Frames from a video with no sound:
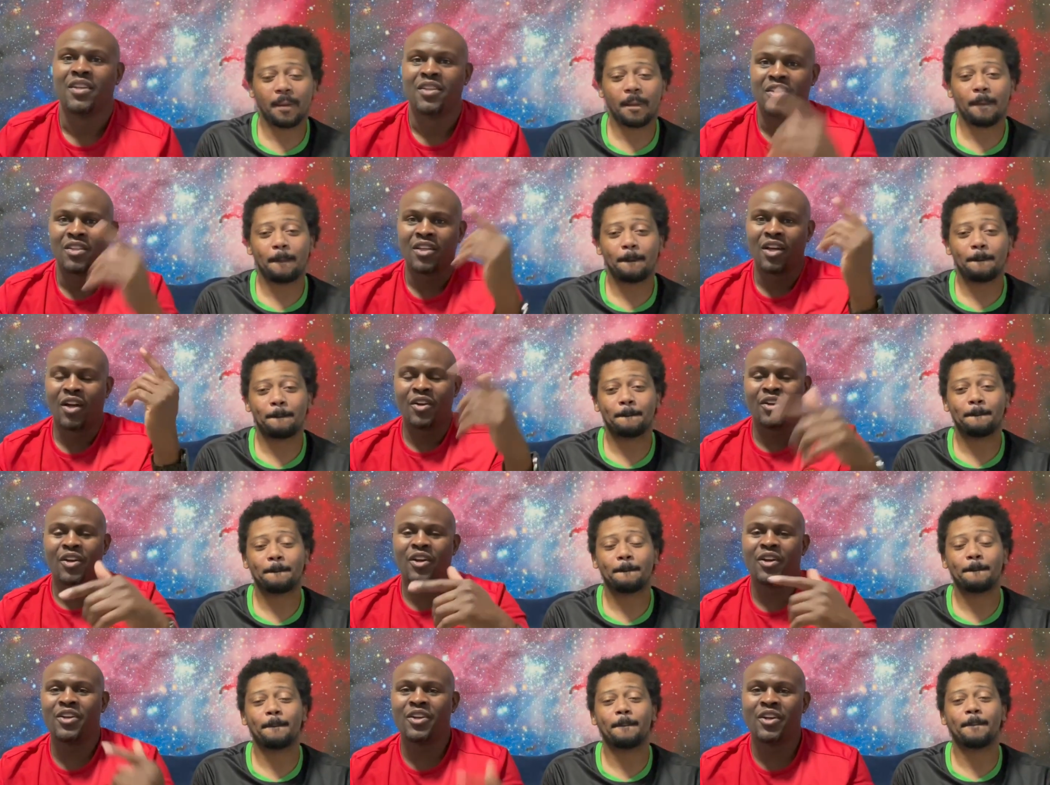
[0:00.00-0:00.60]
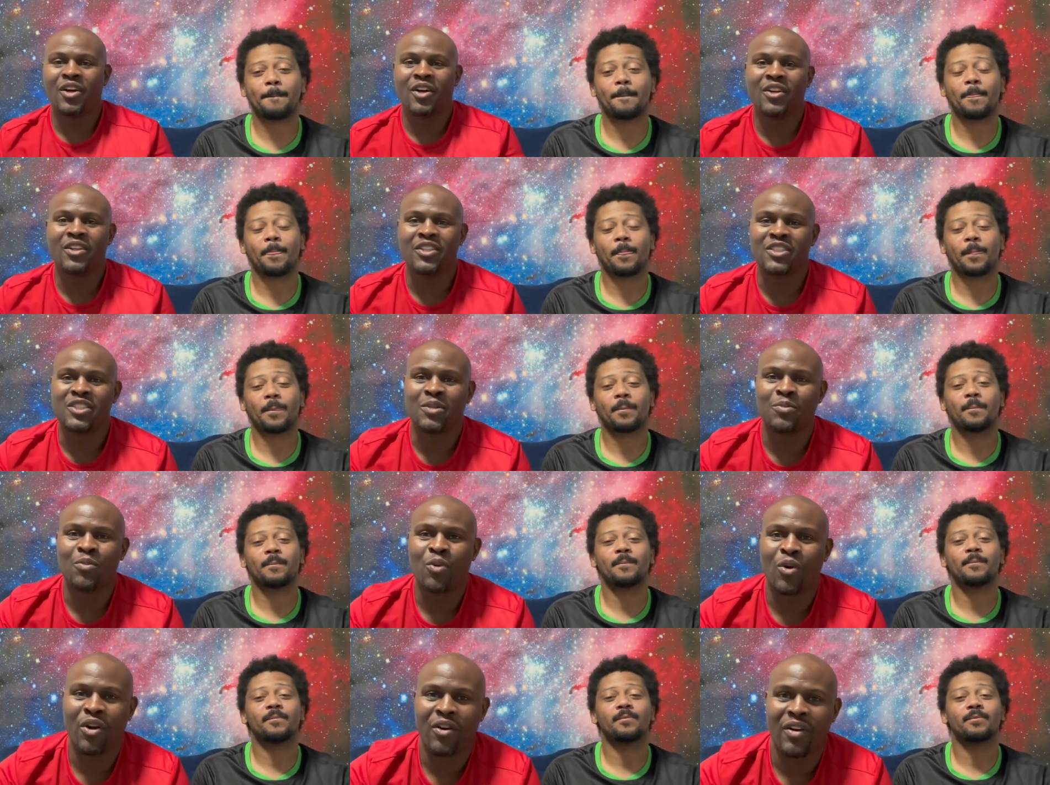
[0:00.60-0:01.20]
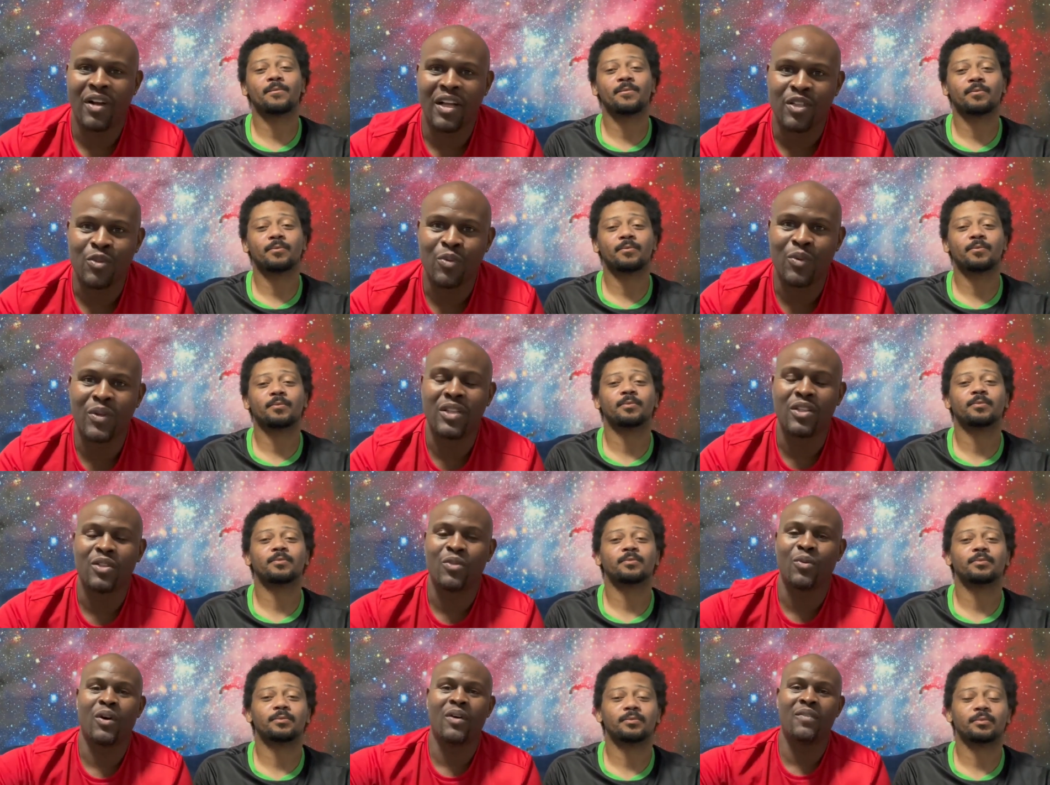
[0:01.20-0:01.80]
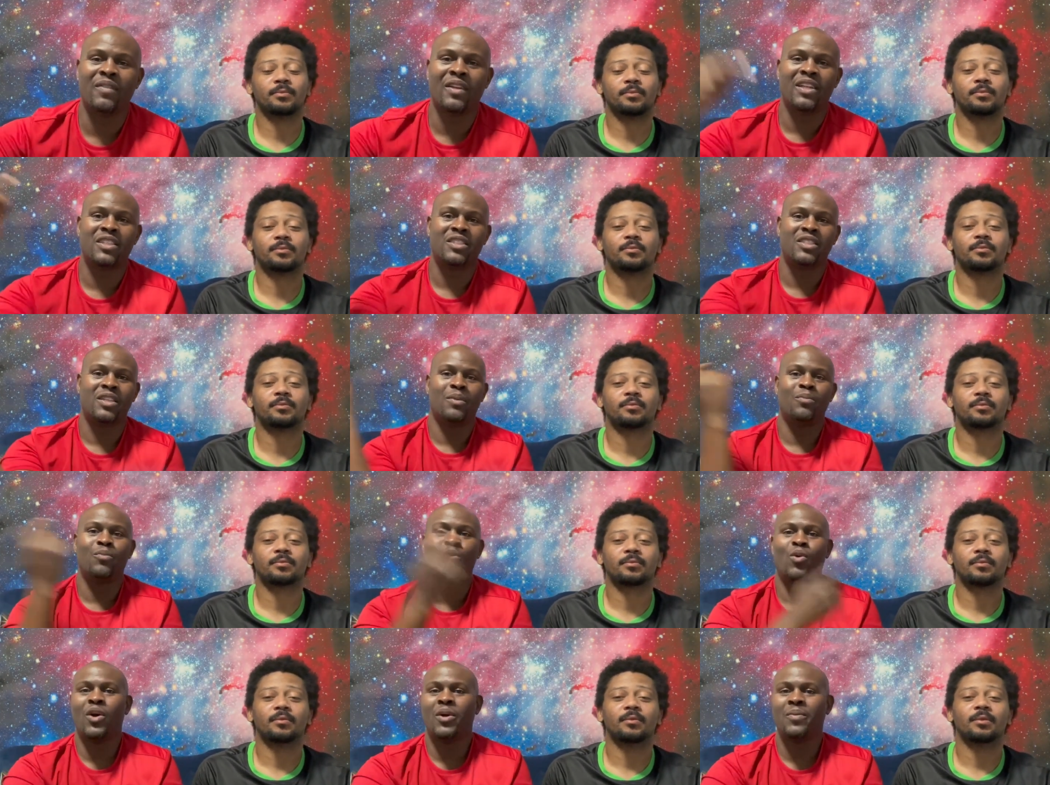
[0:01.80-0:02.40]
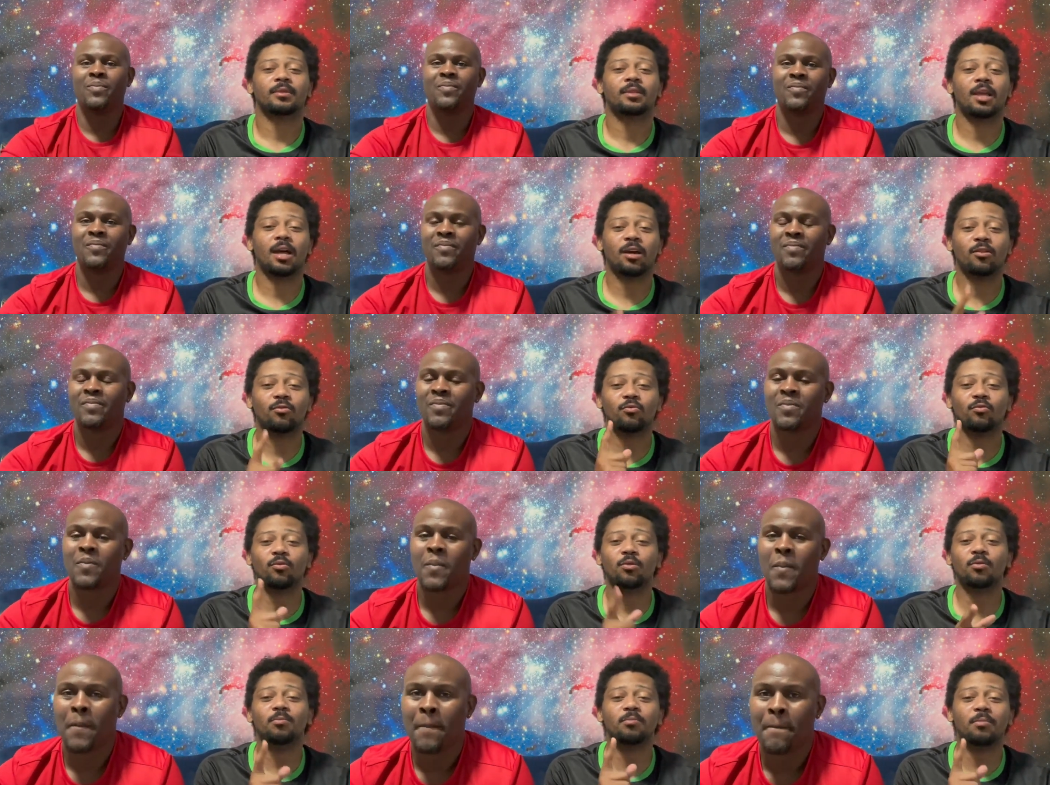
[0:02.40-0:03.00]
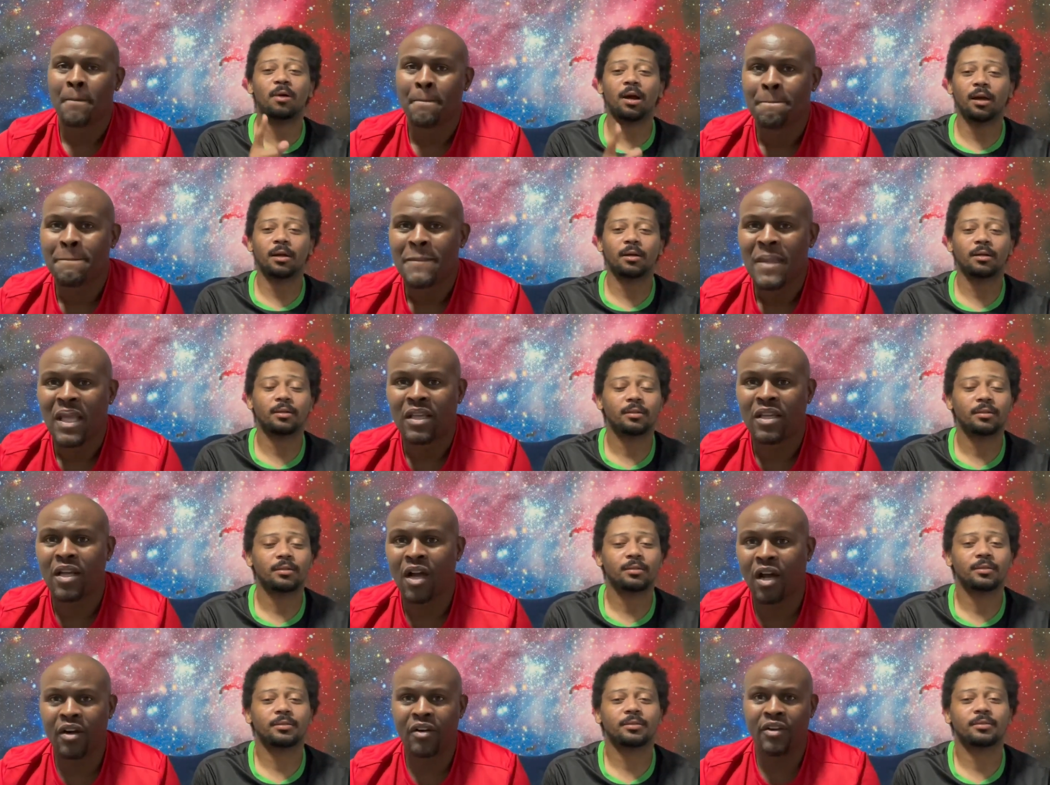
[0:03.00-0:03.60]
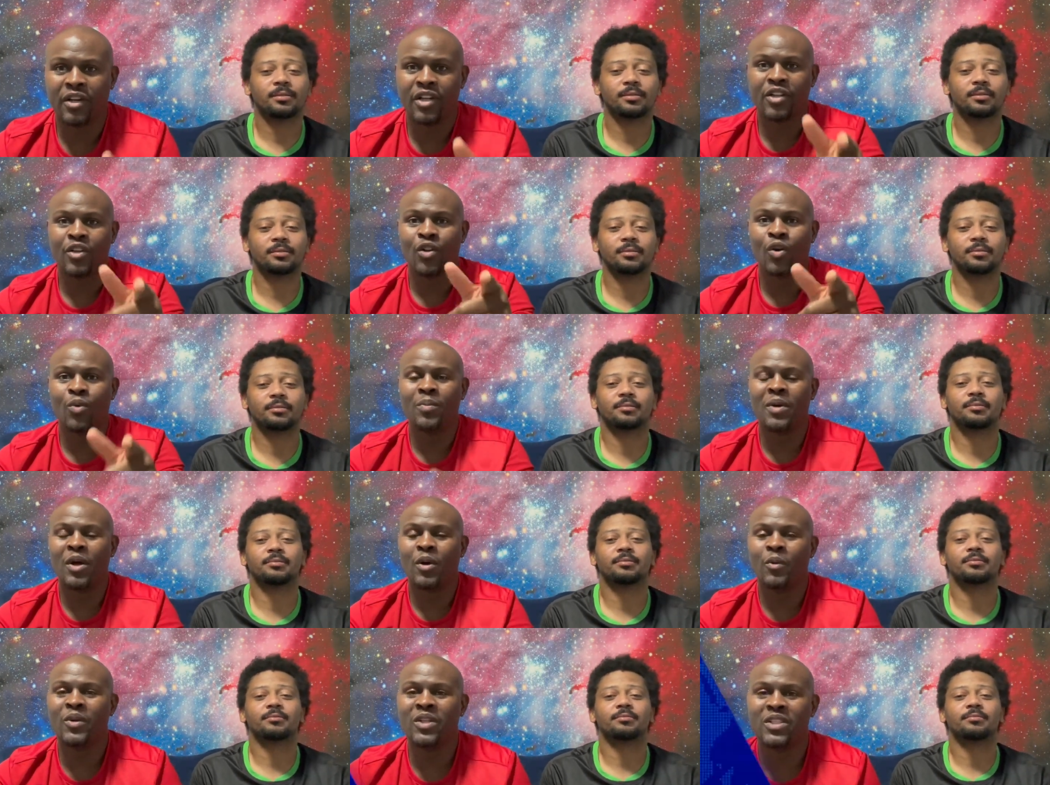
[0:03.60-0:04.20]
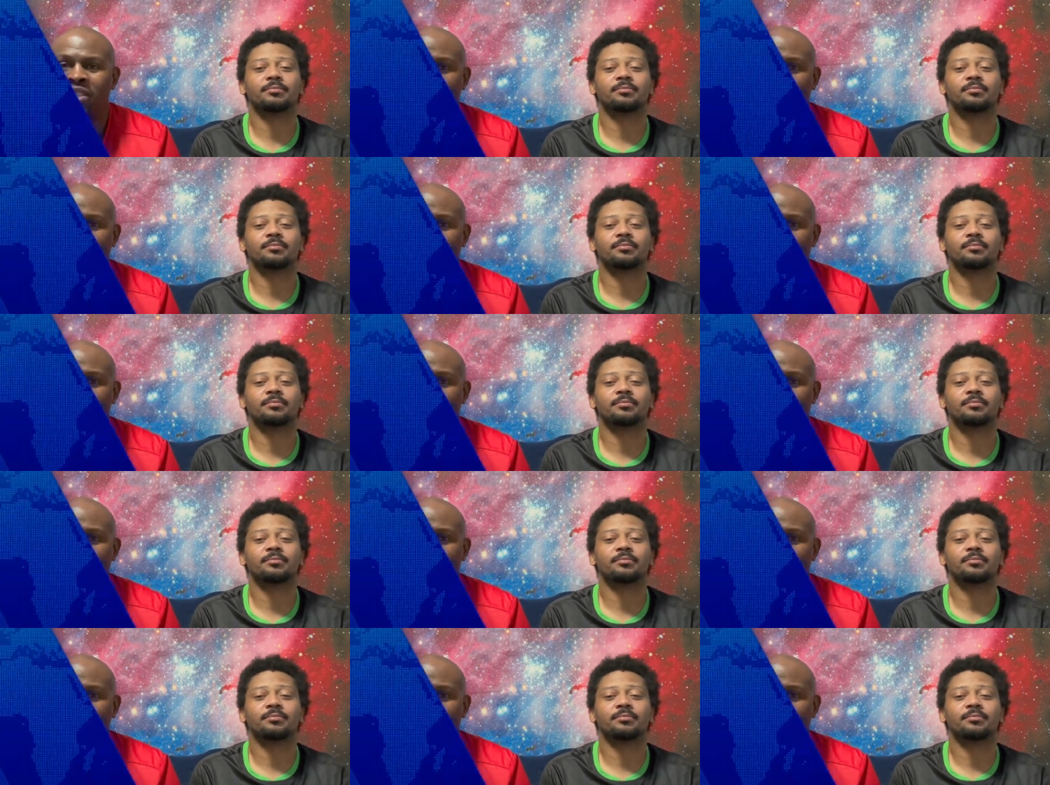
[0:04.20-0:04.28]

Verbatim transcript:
Speaker 1: Yo, yo, yo, this your boy, right? 2012, that's your boy. That Roomba. Y'all already know, man, we